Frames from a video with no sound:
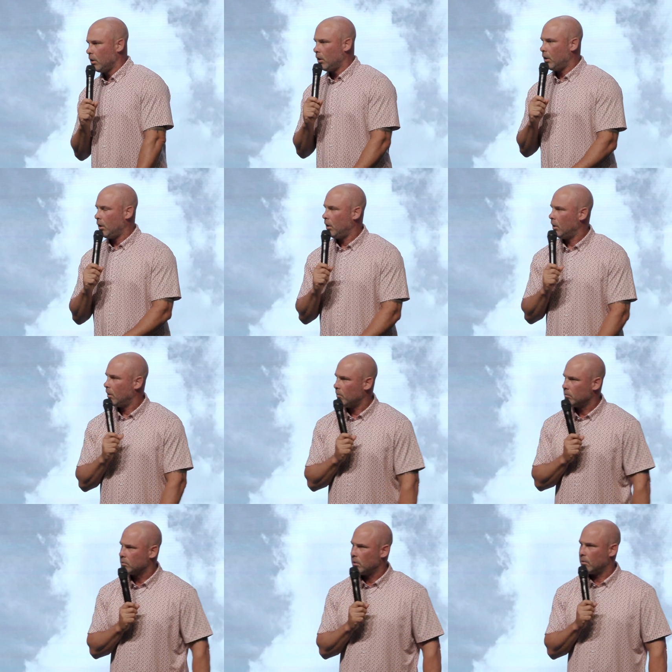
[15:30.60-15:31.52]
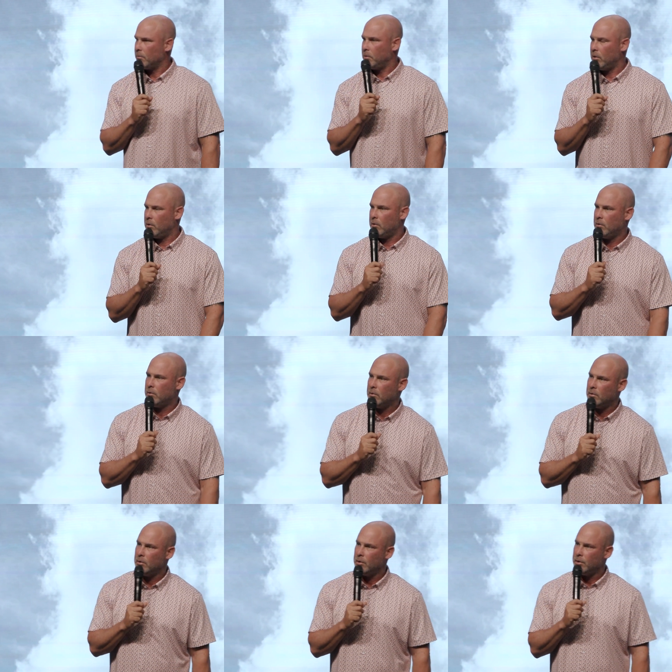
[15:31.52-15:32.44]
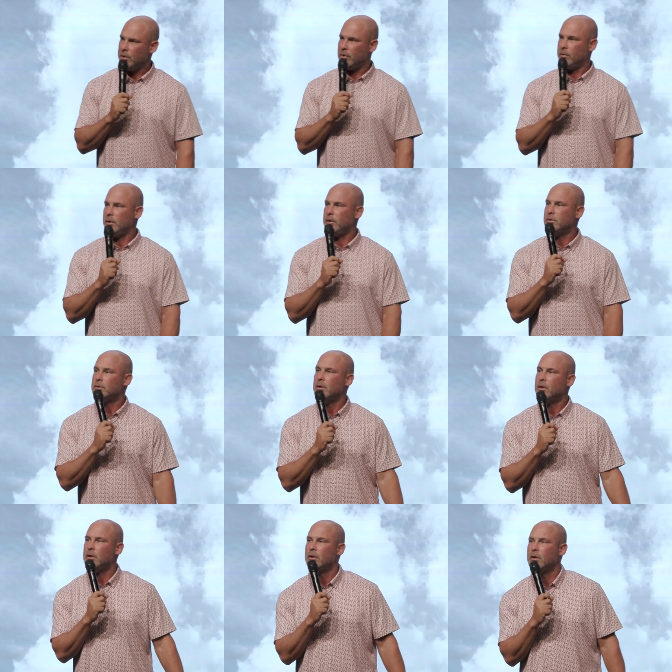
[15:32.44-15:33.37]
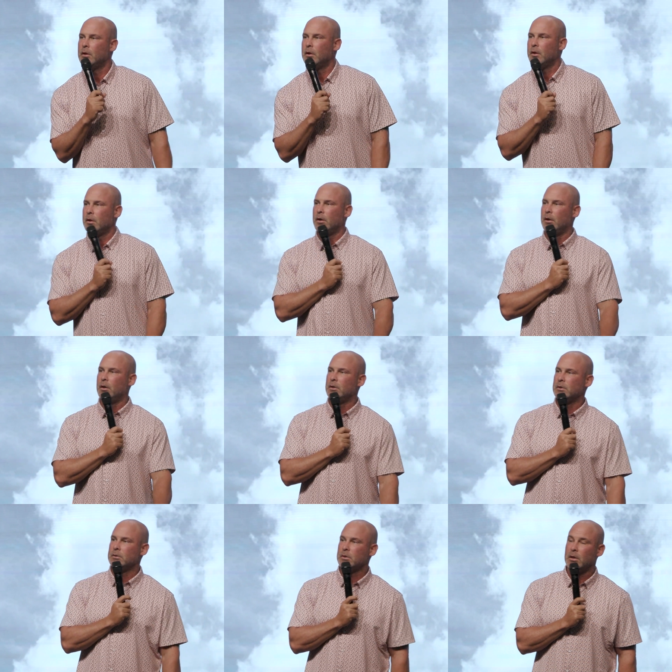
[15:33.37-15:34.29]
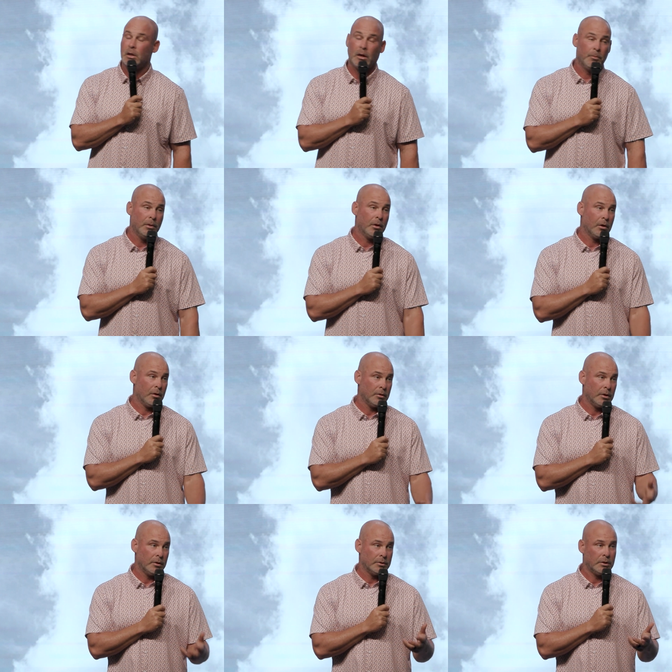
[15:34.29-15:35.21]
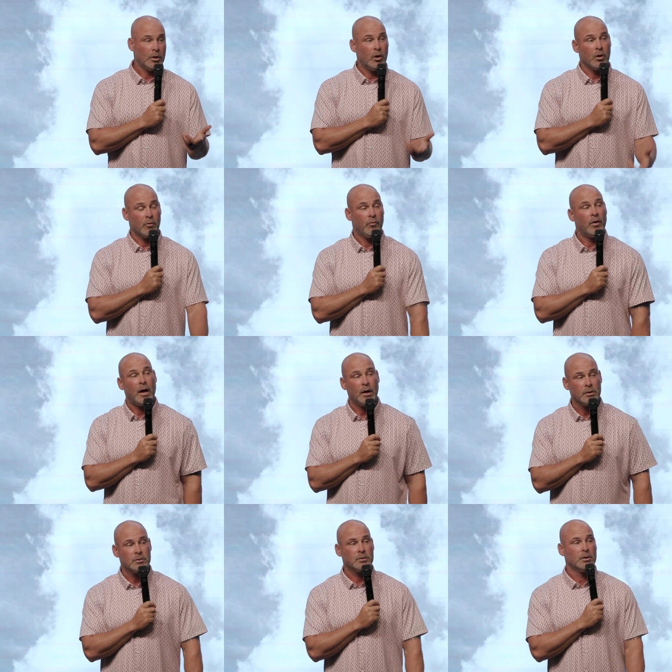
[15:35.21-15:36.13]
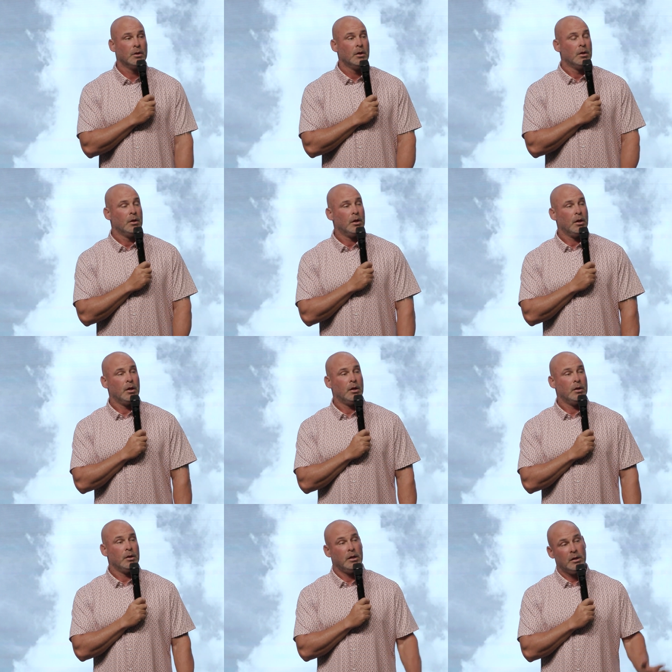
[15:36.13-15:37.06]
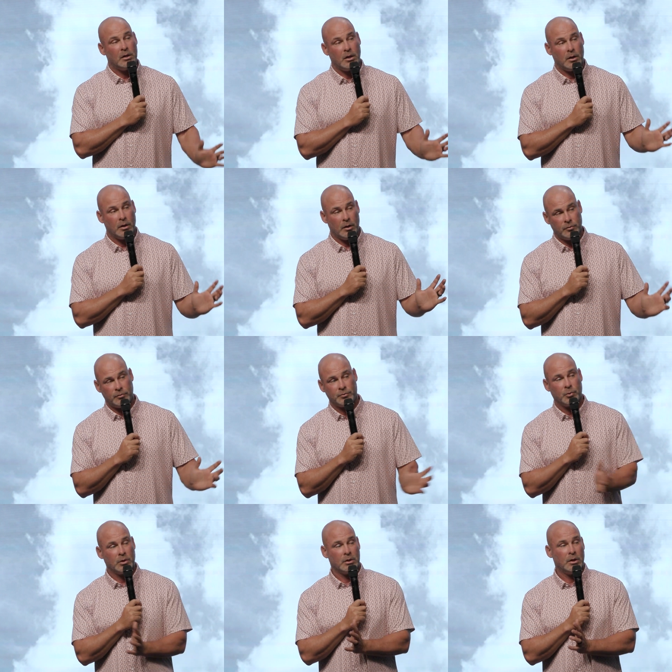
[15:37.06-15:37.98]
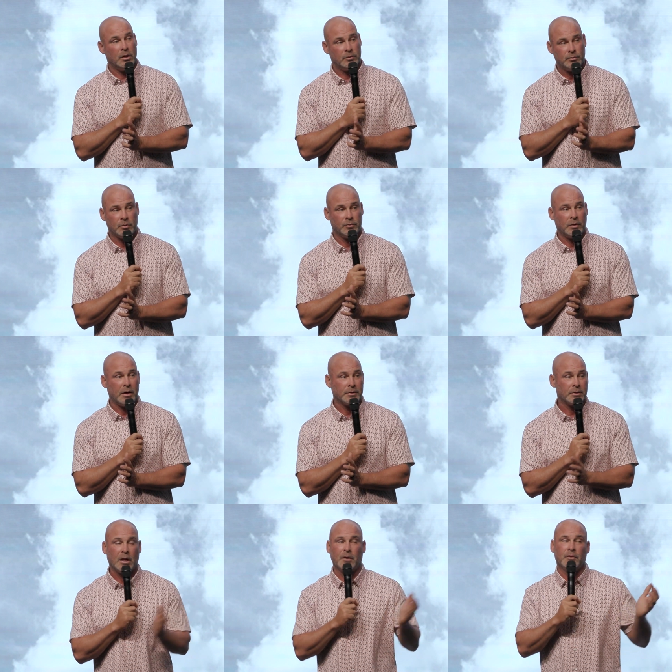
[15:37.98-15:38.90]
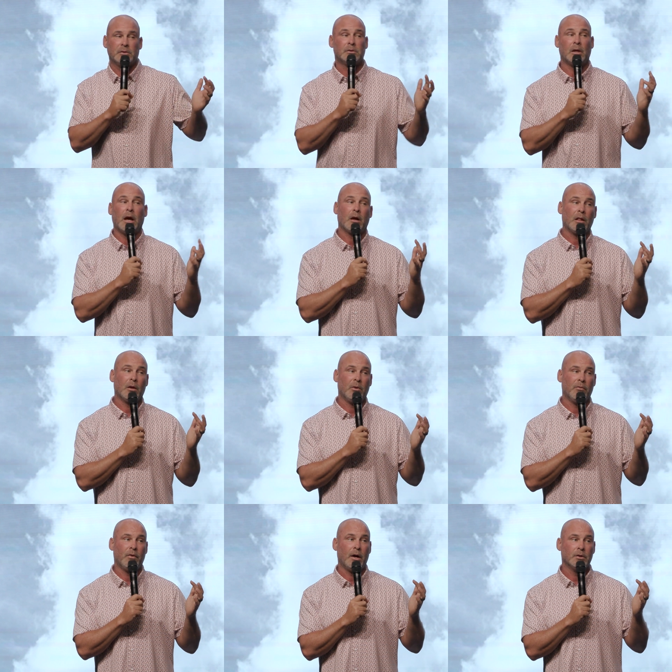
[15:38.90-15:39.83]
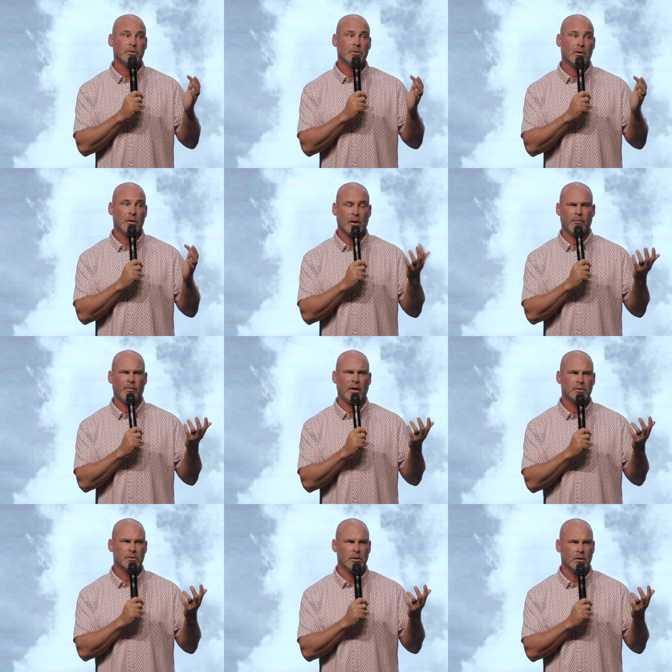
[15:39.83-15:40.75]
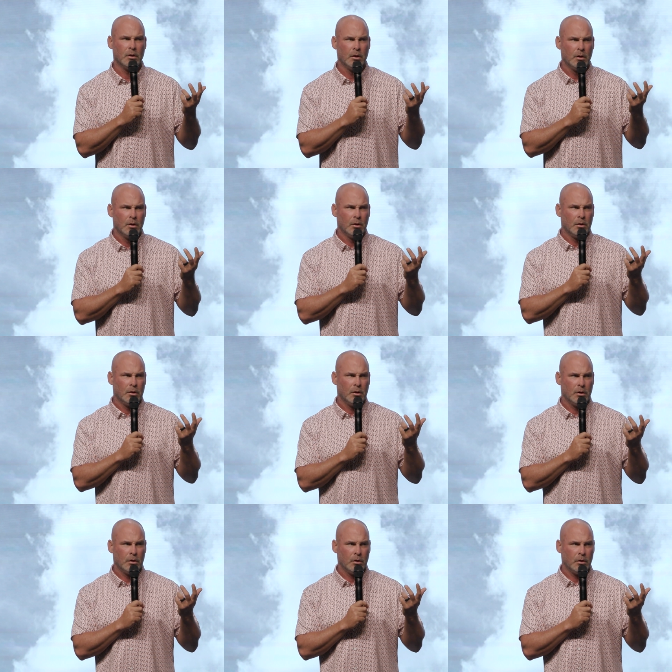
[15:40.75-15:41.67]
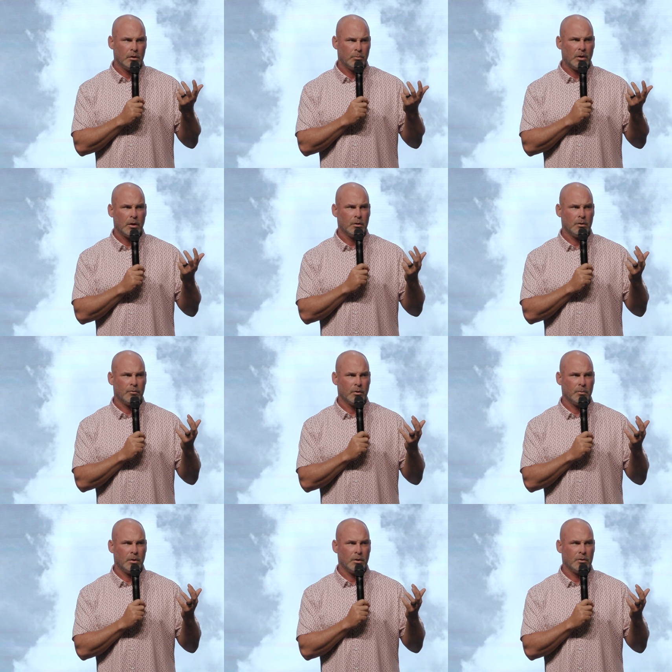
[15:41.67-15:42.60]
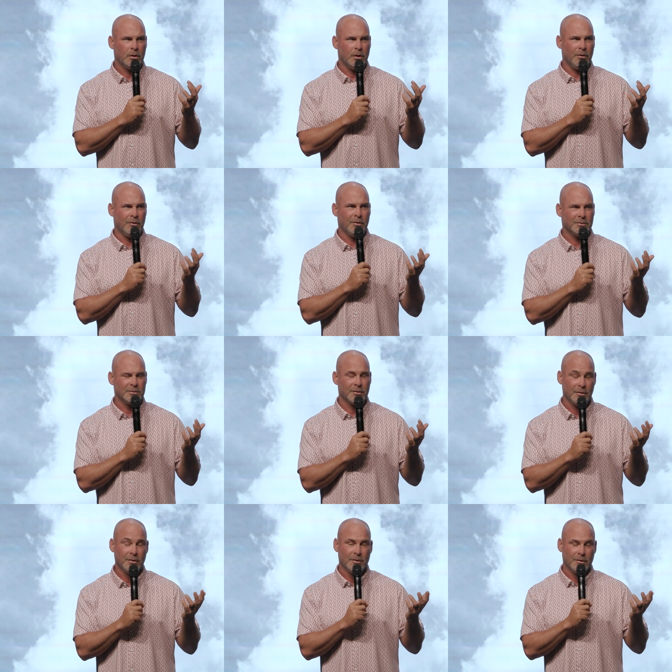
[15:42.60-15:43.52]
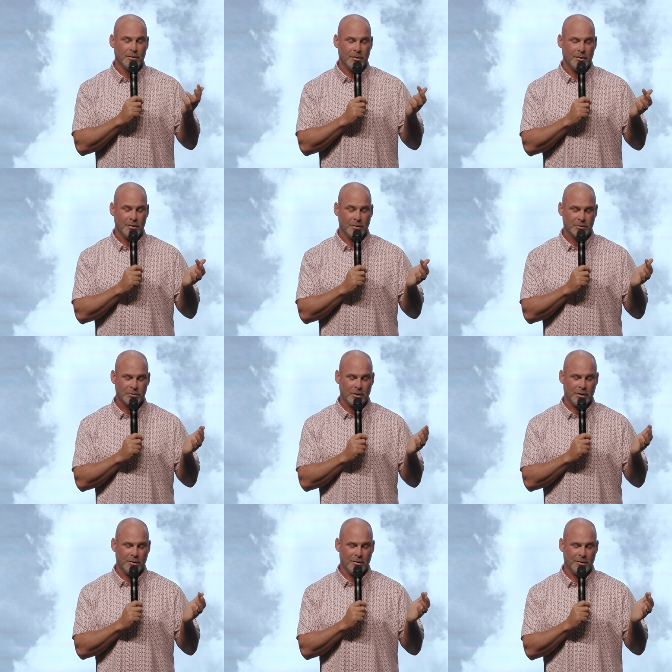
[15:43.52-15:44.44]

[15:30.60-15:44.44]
And I was like, bro, you're really skinny. And he said, I've been on a long fast. And he did a 40-day full fast. A lot of us act like we fast, like I'm fasting broccoli for the month, It's great.